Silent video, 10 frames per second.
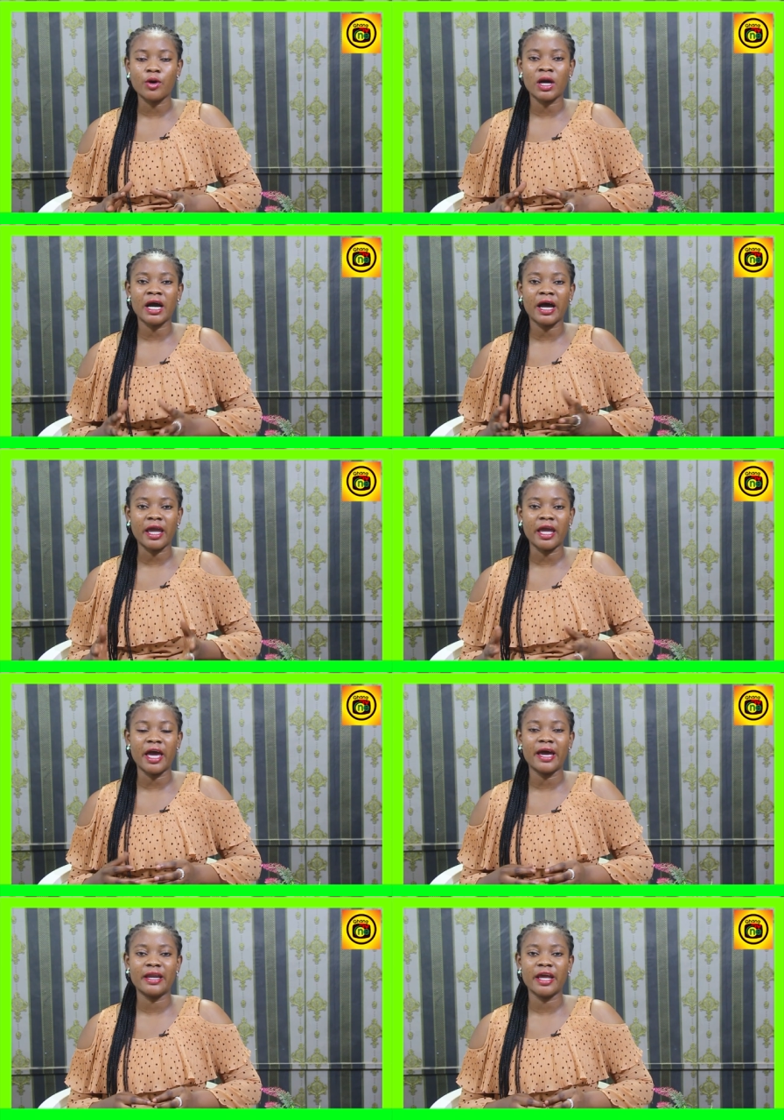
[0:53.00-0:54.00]
bi o kan
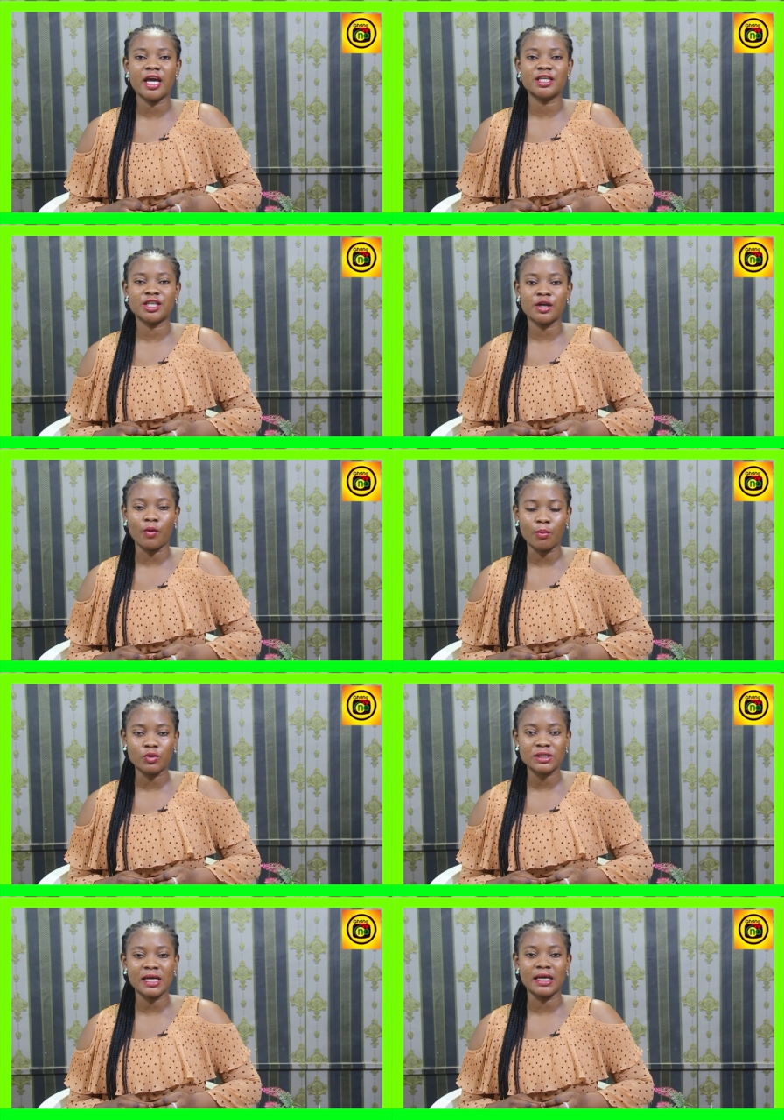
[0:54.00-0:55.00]
ye e de e kire wo
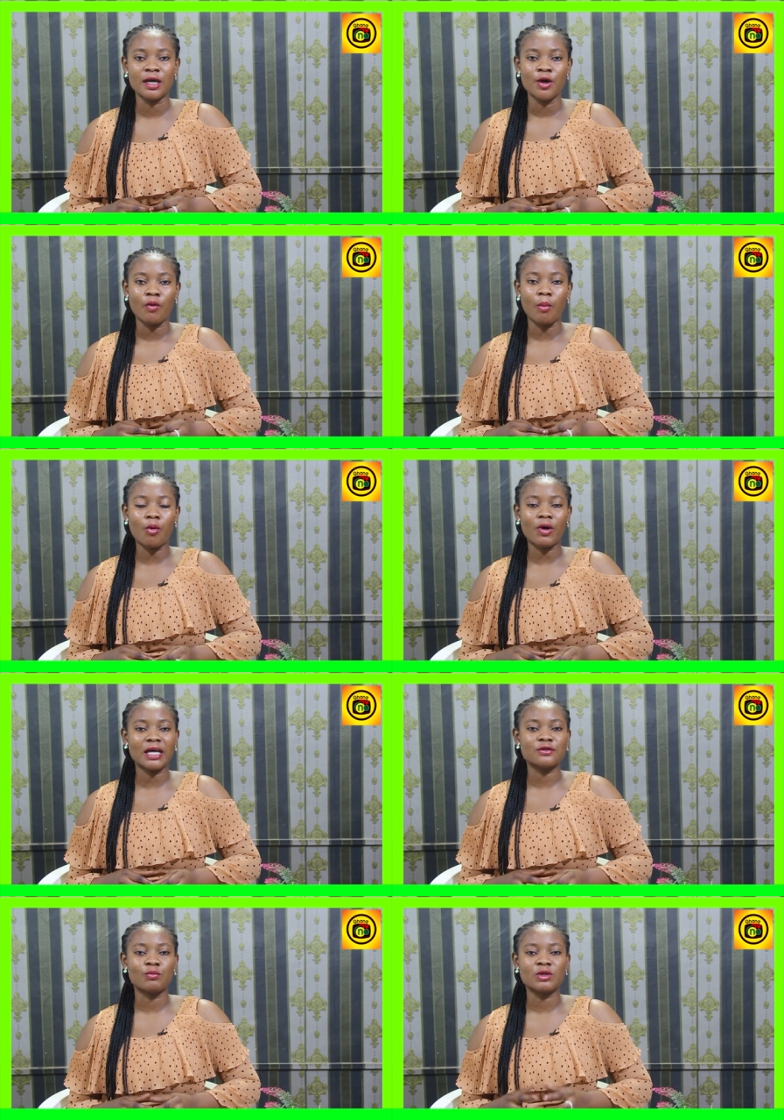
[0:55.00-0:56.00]
mo say
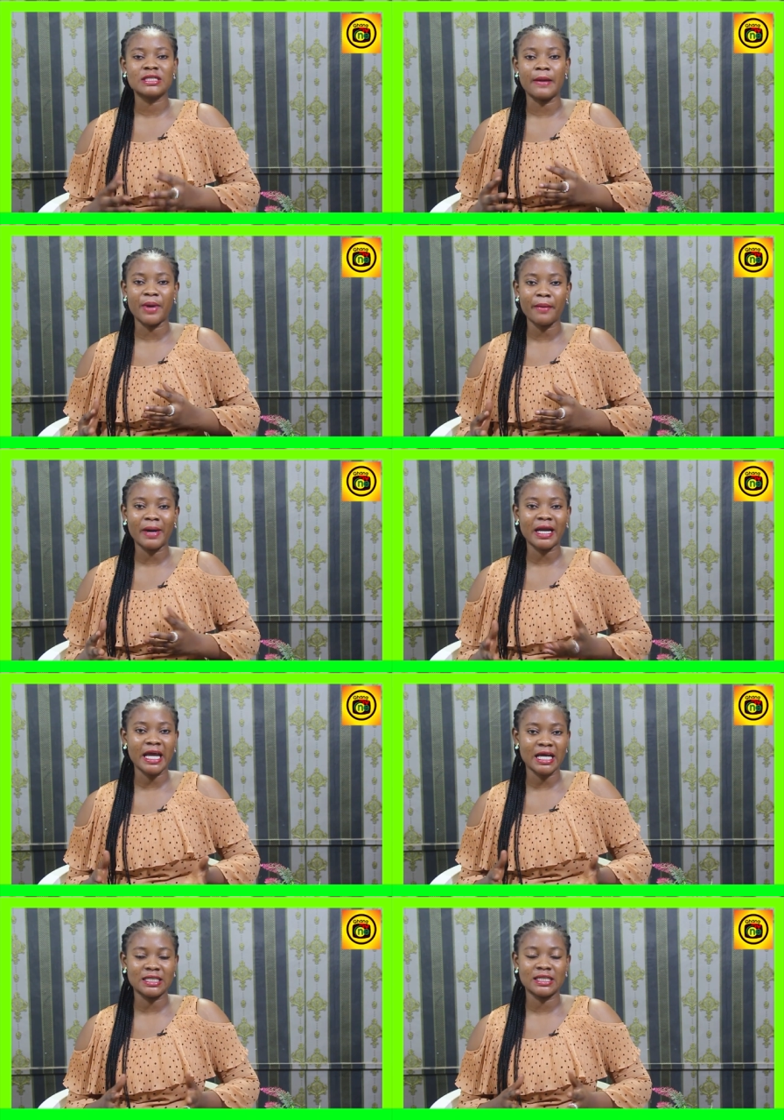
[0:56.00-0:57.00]
omukra so mo se me ma
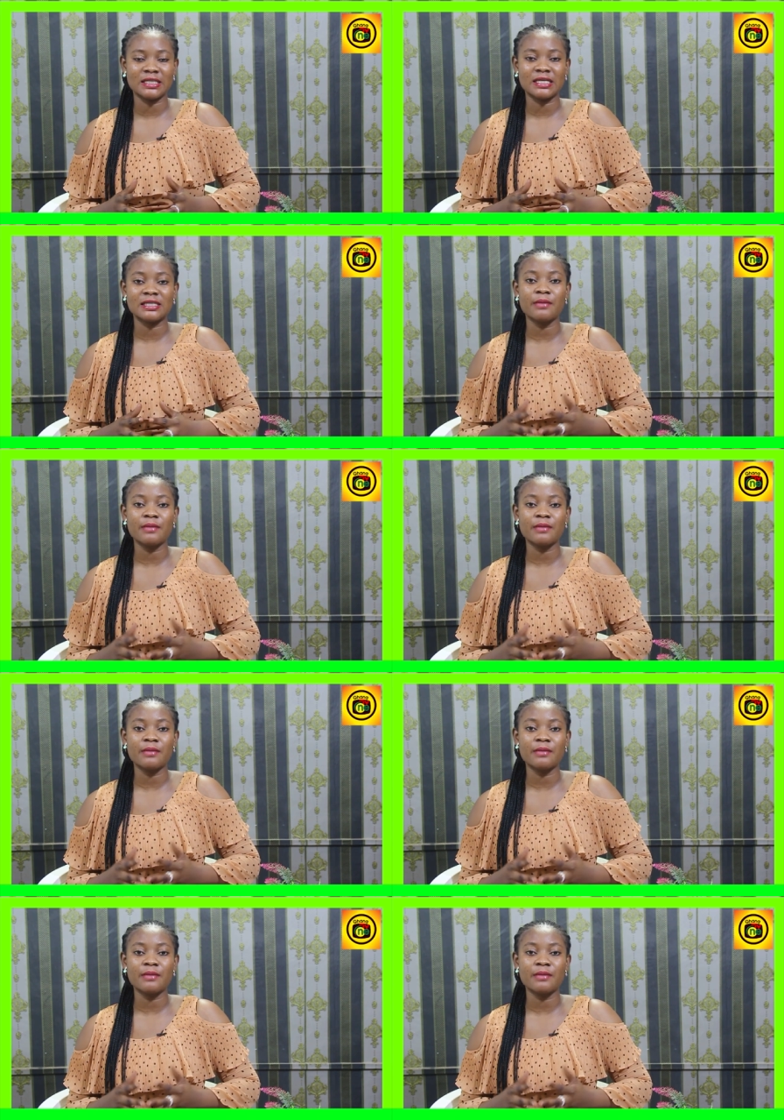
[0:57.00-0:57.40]
ni ade just say